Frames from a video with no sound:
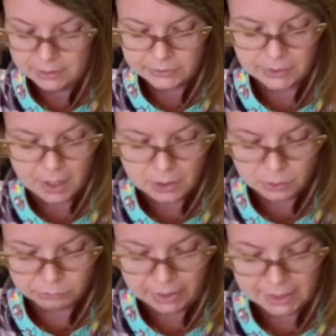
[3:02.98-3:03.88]

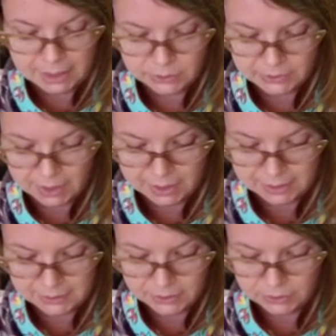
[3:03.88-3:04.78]
Sadako ran outside
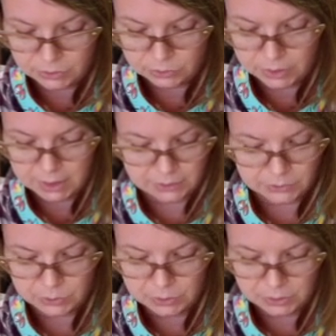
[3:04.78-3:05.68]
into the street as
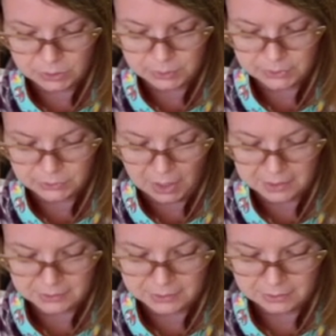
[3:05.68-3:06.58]
soon as she was
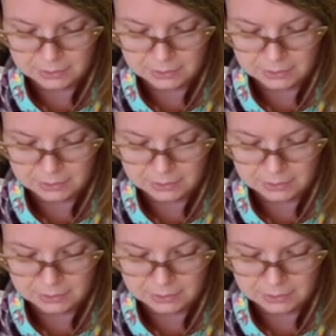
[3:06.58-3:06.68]
dressed.